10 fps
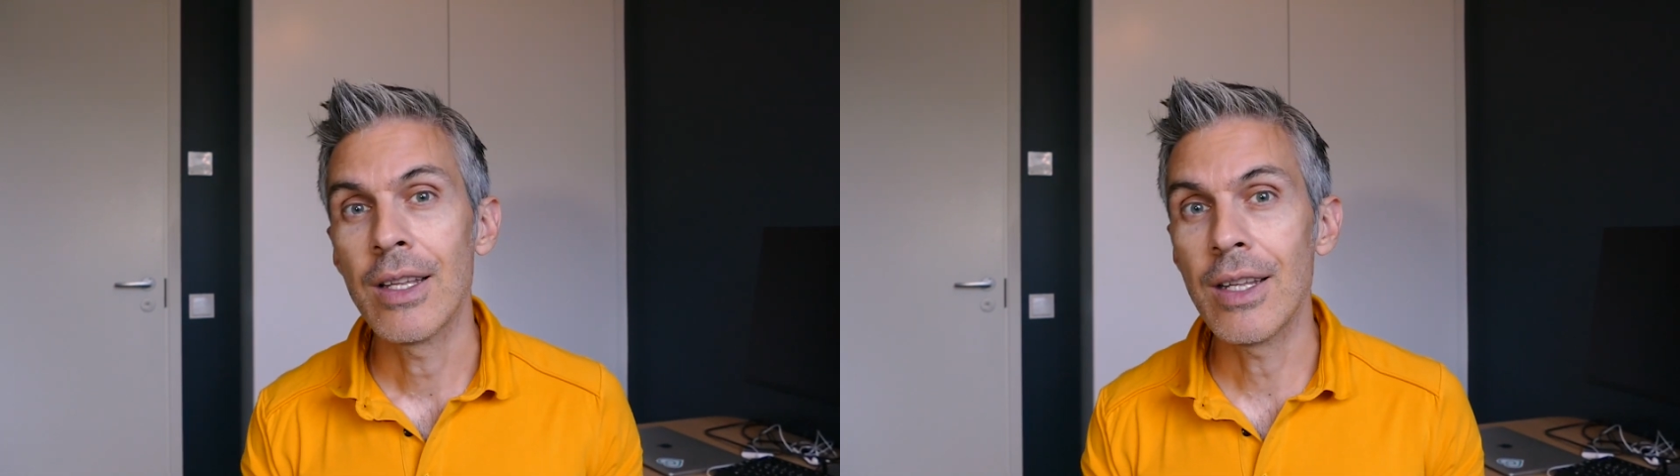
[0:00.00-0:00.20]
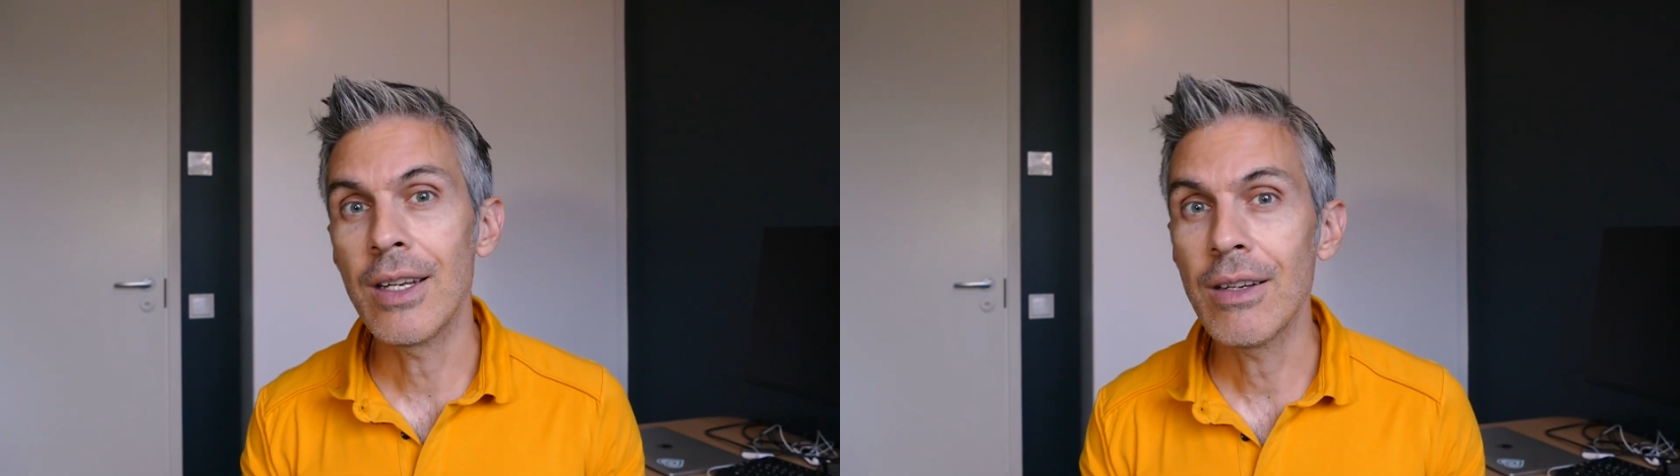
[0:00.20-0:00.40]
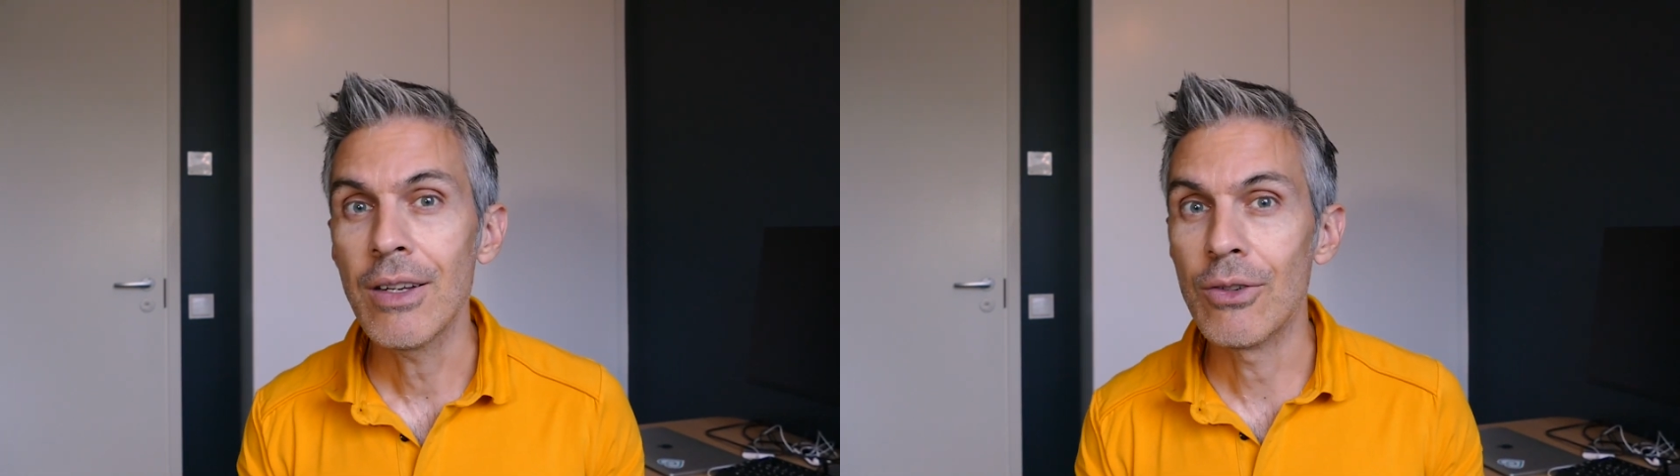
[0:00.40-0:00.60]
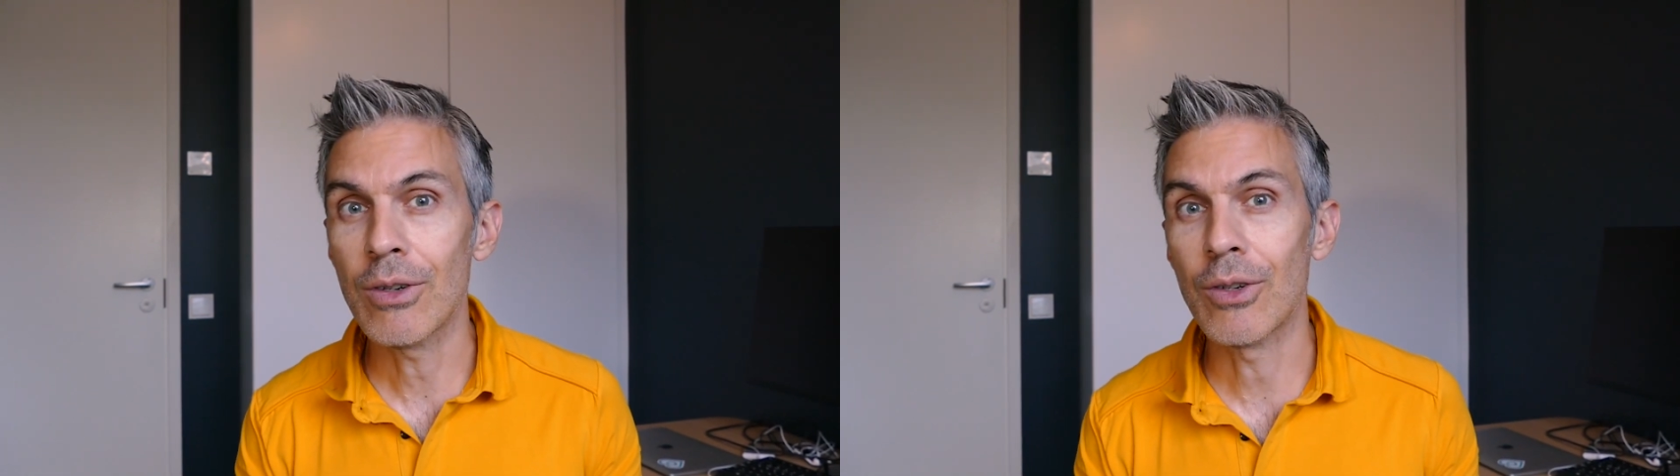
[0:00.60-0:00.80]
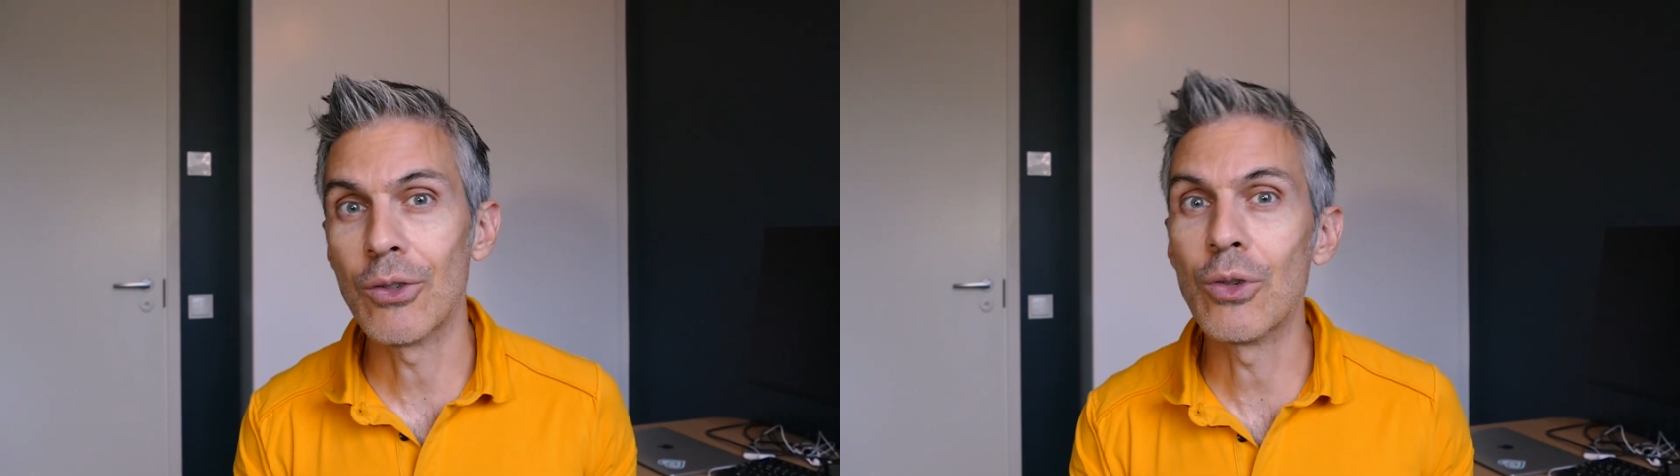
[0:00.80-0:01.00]
then
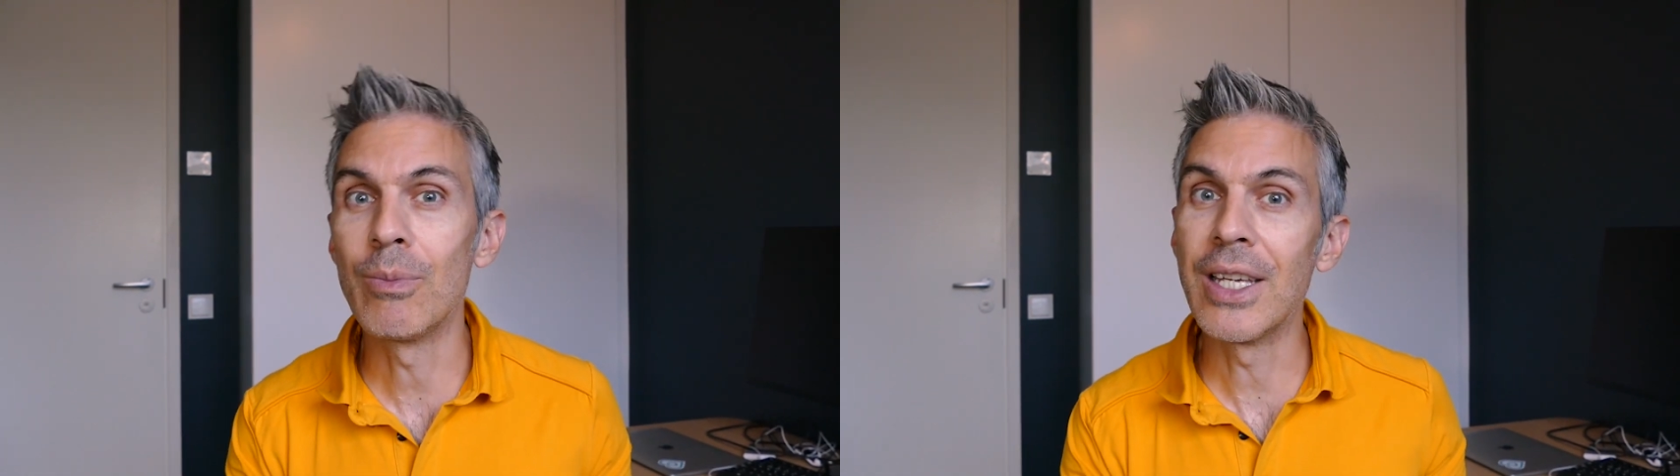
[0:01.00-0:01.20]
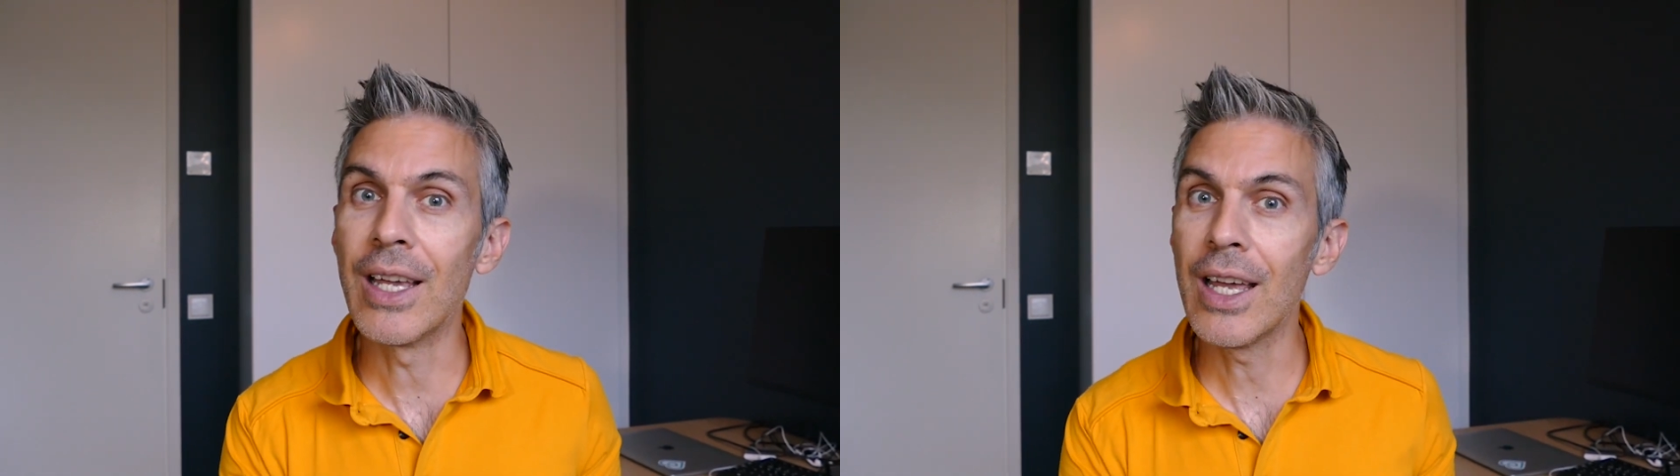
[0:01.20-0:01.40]
you're going to be